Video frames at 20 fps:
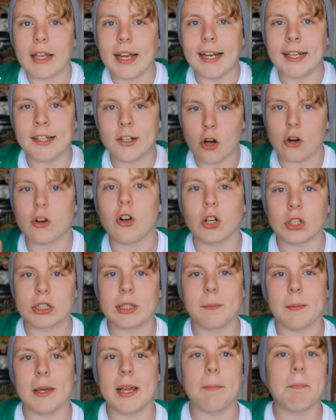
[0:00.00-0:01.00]
It's not
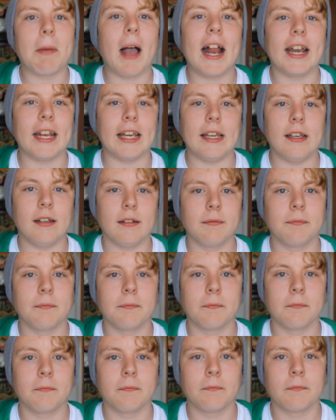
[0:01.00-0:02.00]
costing me a penny
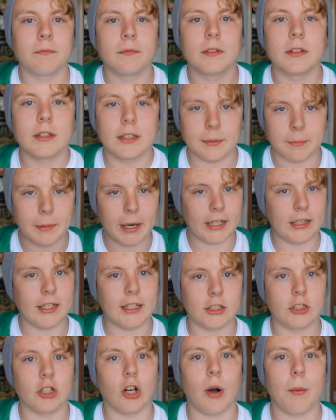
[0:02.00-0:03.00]
to make
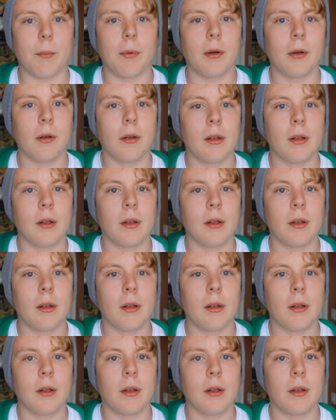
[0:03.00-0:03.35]
this shop.